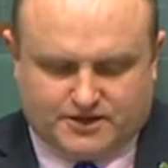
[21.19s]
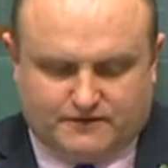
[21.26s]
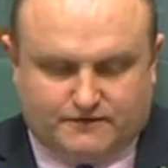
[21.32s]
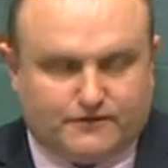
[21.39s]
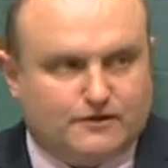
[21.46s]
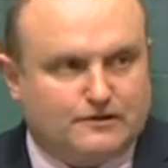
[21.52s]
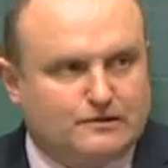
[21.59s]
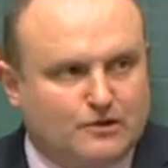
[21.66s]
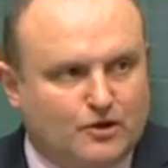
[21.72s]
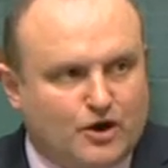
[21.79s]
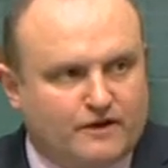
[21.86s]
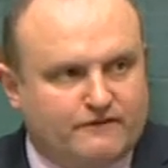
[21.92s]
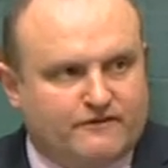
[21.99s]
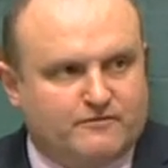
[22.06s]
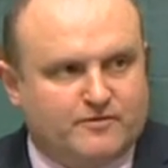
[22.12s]
For the
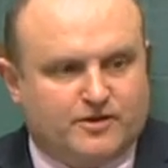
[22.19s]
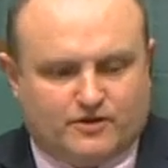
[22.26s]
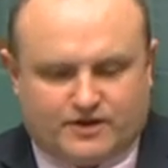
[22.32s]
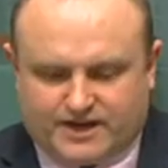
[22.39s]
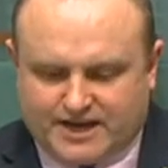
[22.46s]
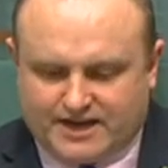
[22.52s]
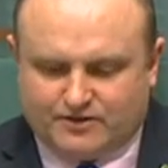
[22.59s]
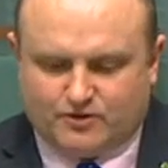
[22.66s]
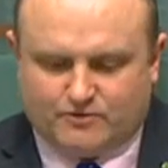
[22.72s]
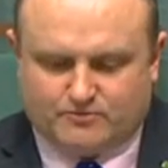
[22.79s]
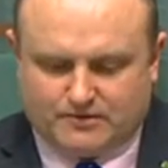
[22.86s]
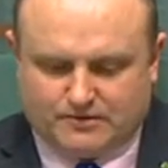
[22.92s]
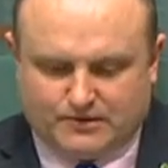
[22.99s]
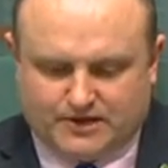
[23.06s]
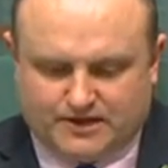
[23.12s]
life of me, I cannot
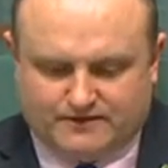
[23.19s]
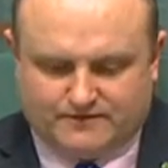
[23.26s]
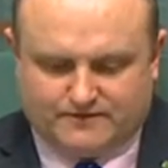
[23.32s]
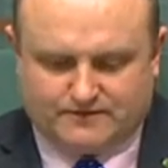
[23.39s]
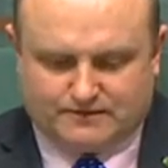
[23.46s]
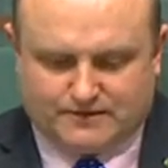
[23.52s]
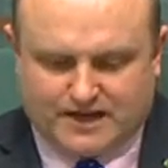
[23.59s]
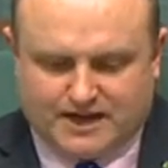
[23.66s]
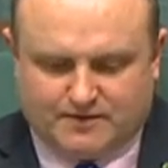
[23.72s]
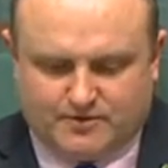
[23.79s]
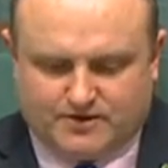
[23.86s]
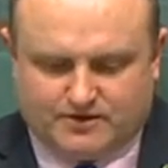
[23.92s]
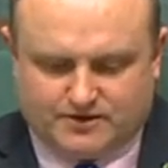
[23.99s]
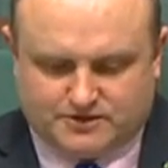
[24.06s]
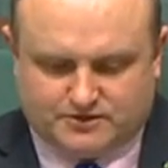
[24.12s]
believe
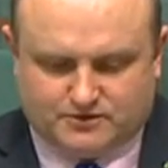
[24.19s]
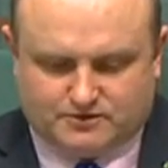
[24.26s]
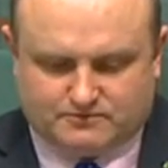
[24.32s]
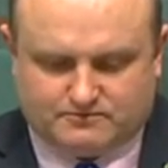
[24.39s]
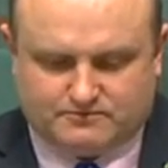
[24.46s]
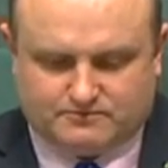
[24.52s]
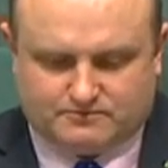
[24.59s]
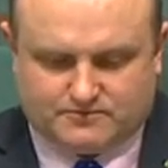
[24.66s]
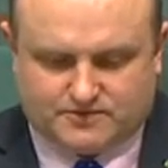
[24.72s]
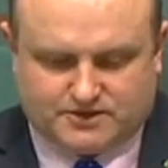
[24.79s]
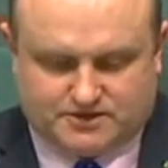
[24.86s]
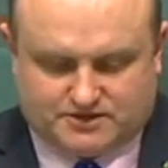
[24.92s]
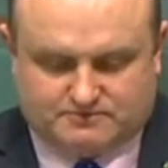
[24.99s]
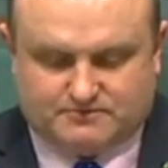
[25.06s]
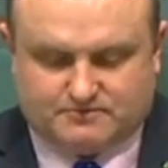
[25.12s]
Labor is not
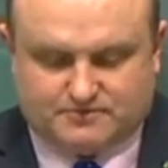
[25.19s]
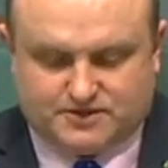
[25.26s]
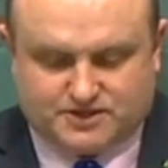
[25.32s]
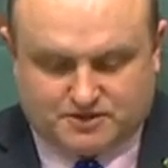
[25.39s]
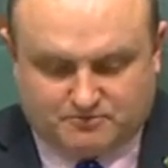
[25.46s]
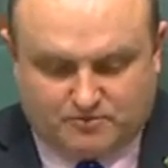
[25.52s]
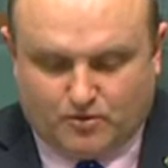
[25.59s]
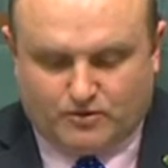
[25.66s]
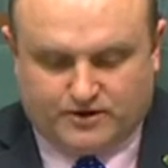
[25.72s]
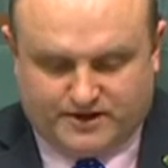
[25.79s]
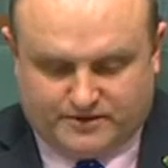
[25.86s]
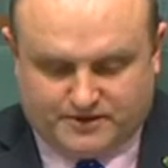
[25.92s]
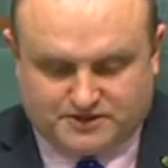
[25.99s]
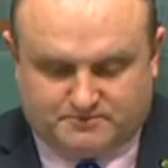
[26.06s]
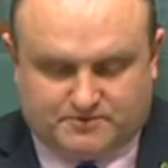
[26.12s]
just
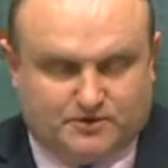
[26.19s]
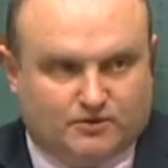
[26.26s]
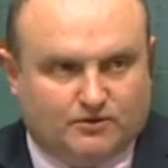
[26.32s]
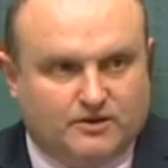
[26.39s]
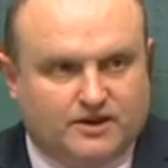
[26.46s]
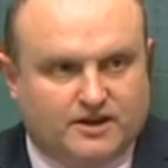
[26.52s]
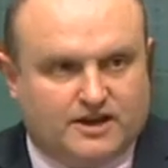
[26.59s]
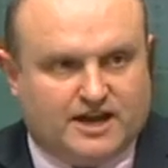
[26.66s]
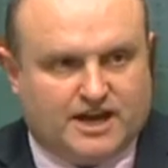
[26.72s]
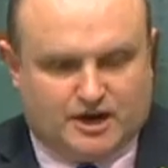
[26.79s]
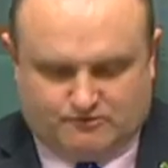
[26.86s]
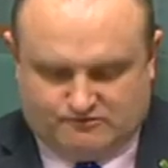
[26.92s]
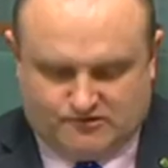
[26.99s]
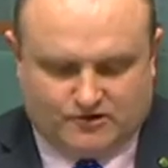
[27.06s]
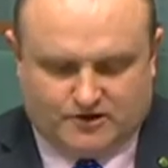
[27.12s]
supporting this bill
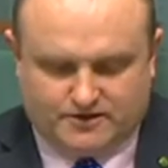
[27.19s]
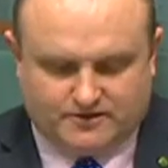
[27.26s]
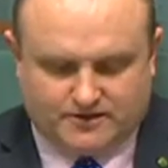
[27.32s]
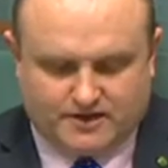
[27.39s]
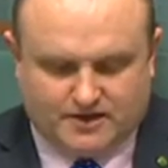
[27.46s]
outright.